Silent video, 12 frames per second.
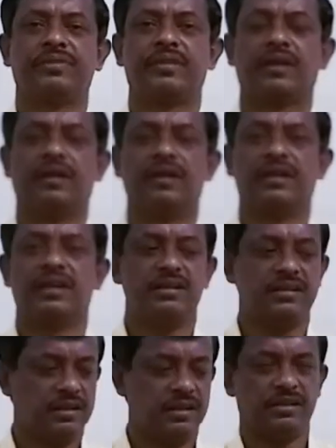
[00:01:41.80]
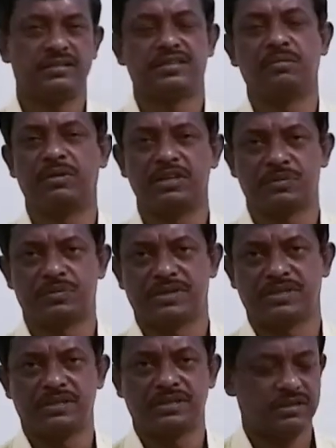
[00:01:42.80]
contained in the sample
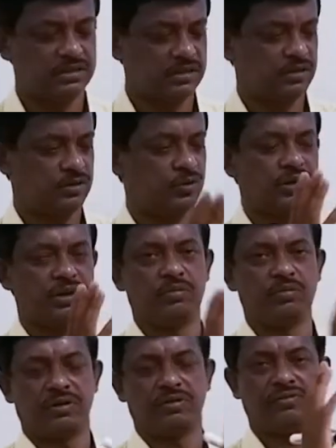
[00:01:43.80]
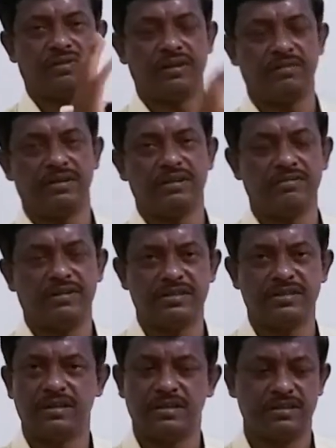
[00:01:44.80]
space. That is total number of elementary
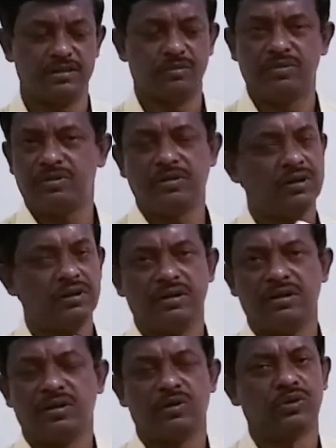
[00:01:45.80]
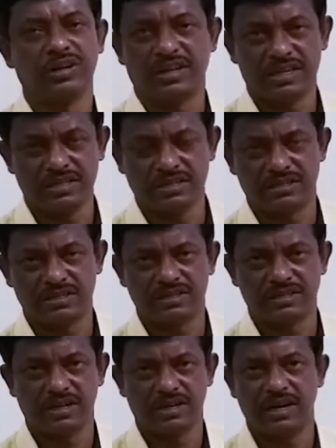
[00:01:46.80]
events, that is the total cases.
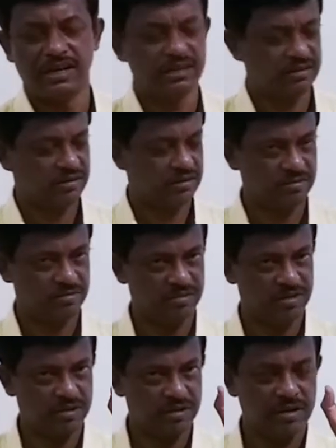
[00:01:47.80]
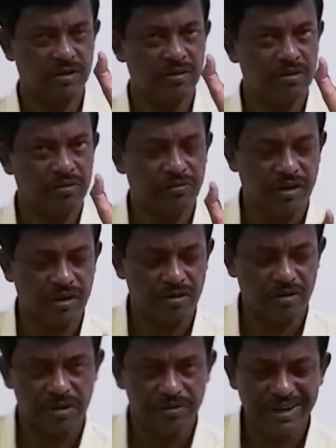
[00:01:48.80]
And for our
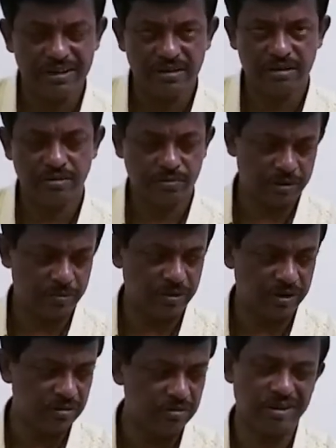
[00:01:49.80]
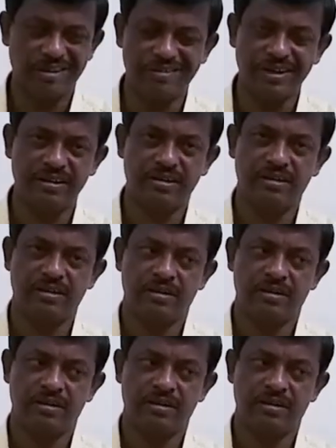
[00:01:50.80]
event, for a particular event,